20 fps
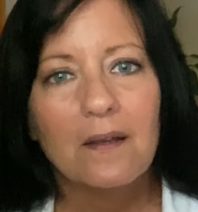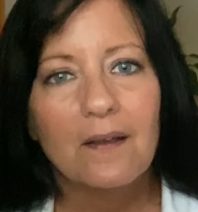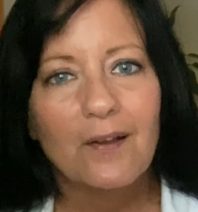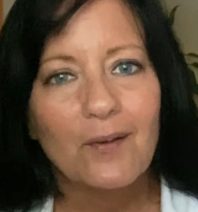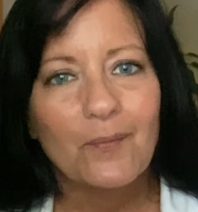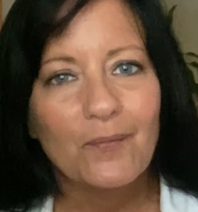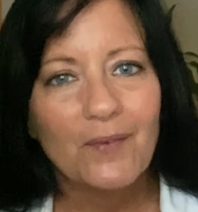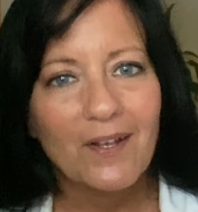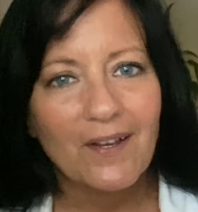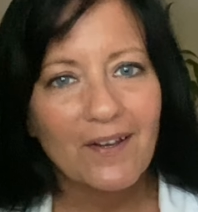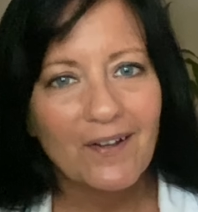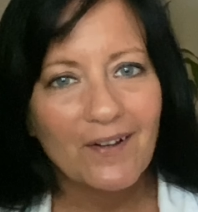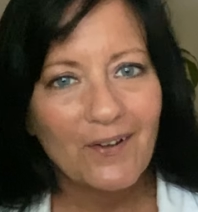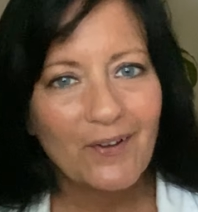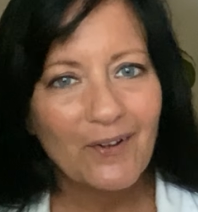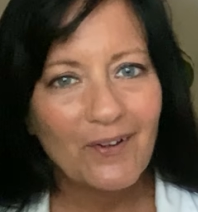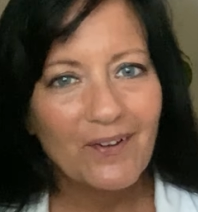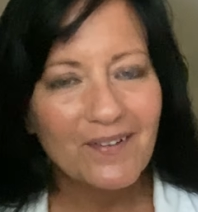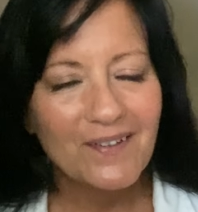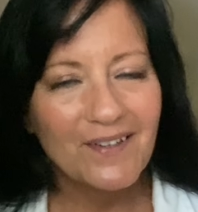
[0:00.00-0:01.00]
I'm not gonna
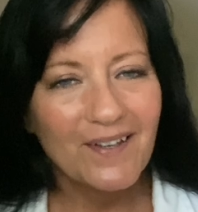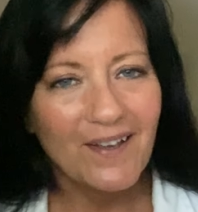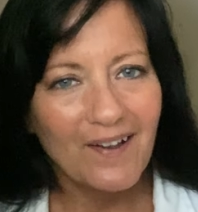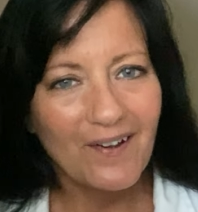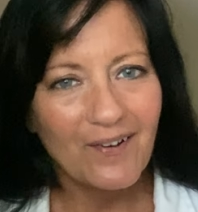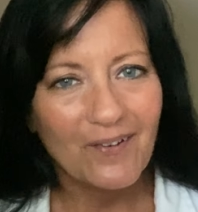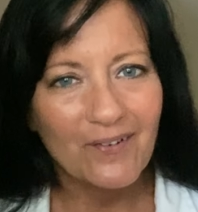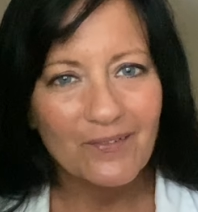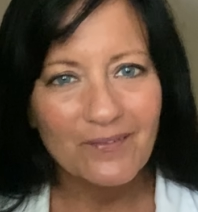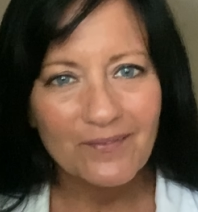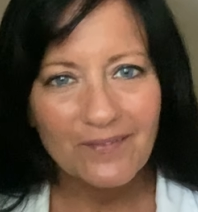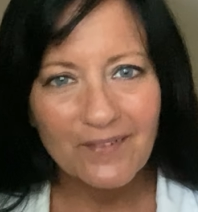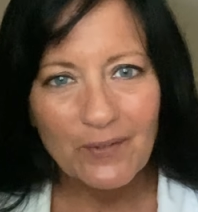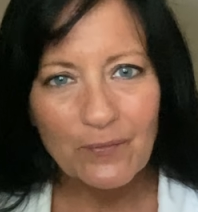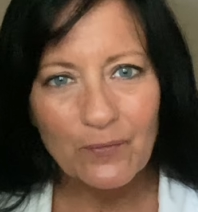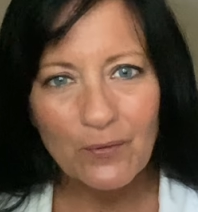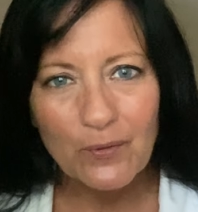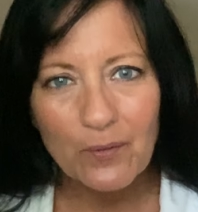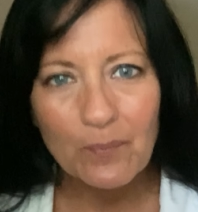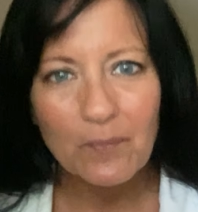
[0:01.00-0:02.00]
call you out if
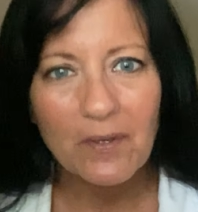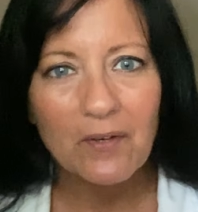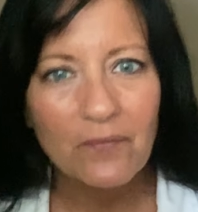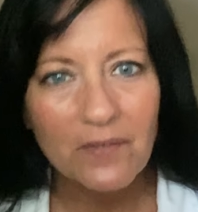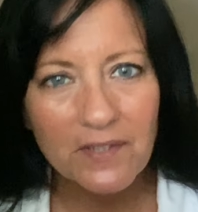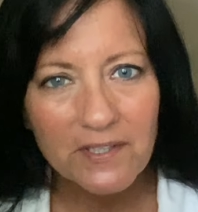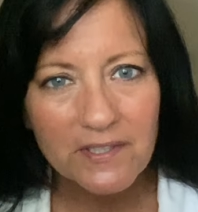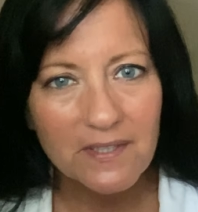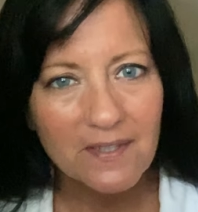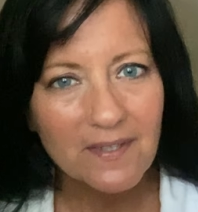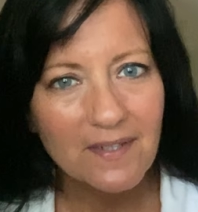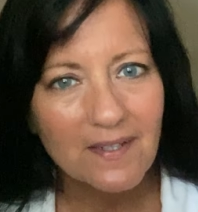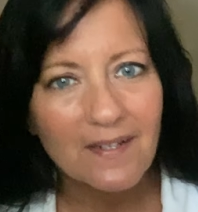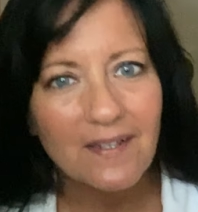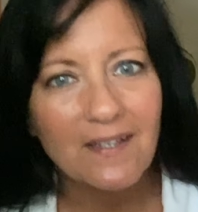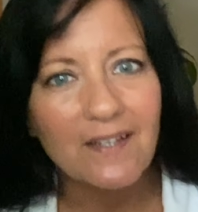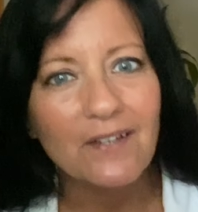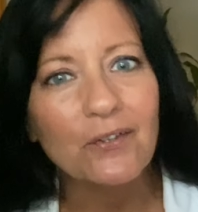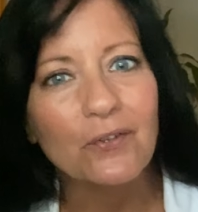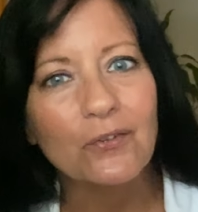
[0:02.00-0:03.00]
you're in my
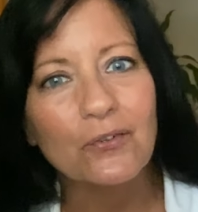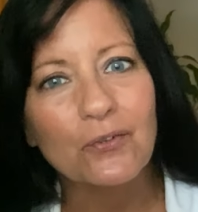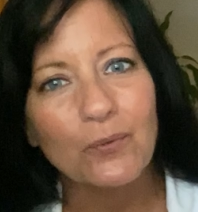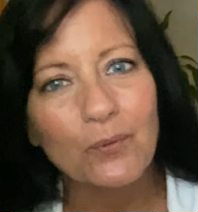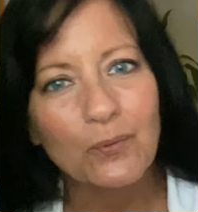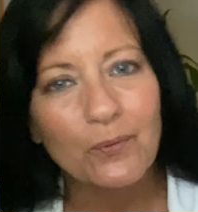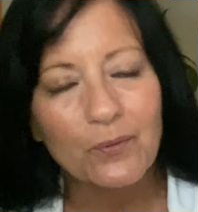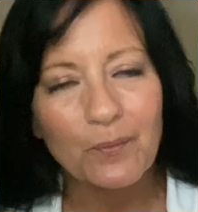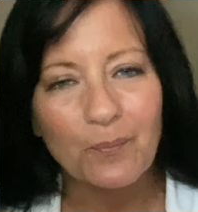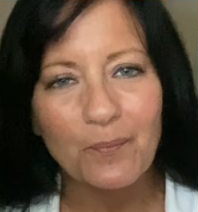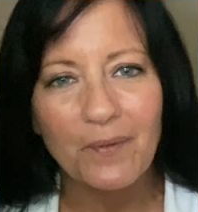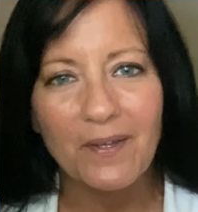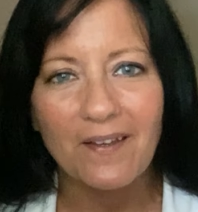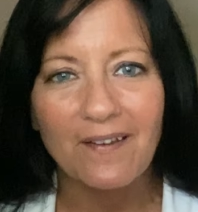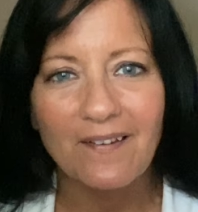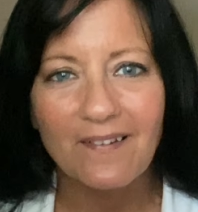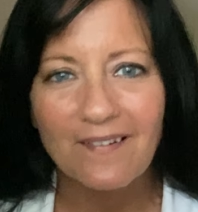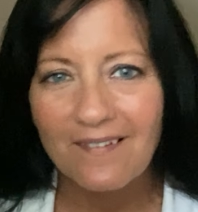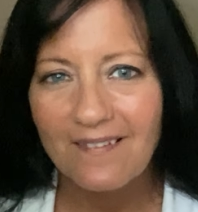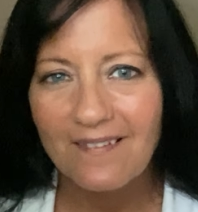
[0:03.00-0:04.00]
vicinity and you're trolling me.